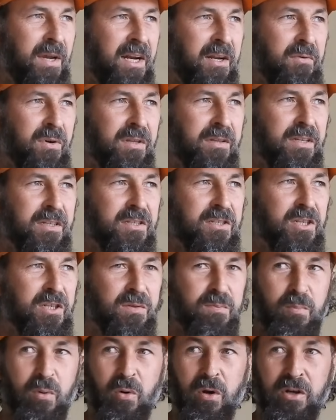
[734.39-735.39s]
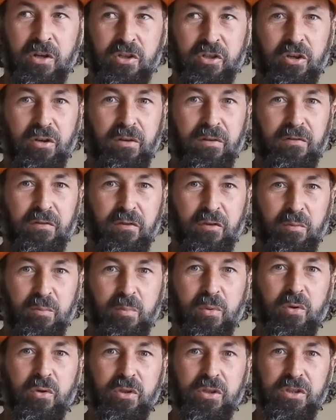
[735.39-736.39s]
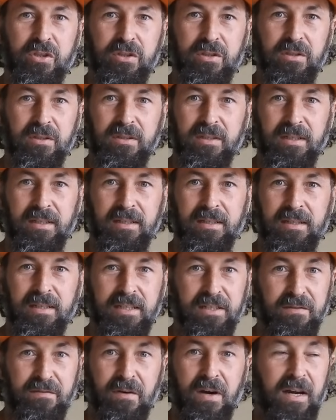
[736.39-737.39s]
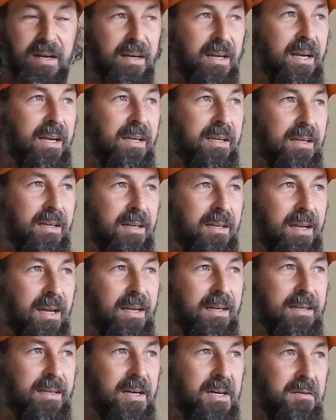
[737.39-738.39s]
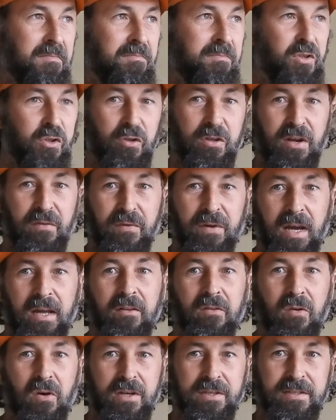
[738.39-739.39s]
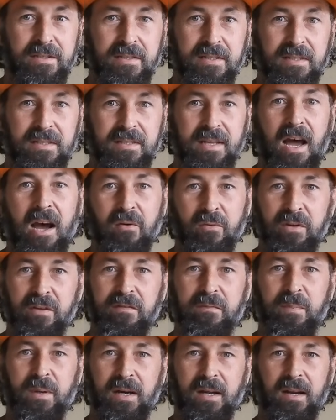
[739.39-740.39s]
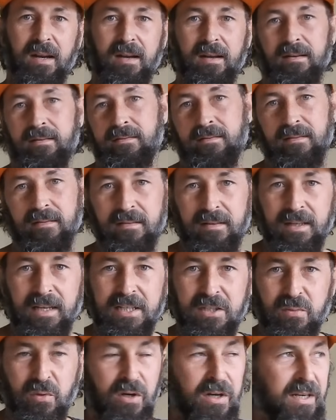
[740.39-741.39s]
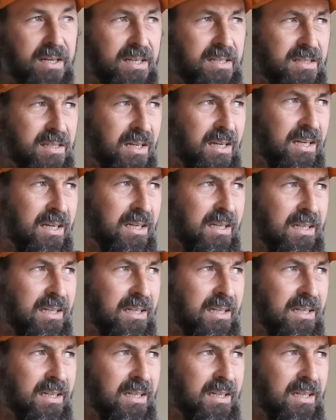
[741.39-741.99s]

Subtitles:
Anyone that's just pointing and shooting through the bush is a fucking idiot and shouldn't have a gun license to start with, but is what it is.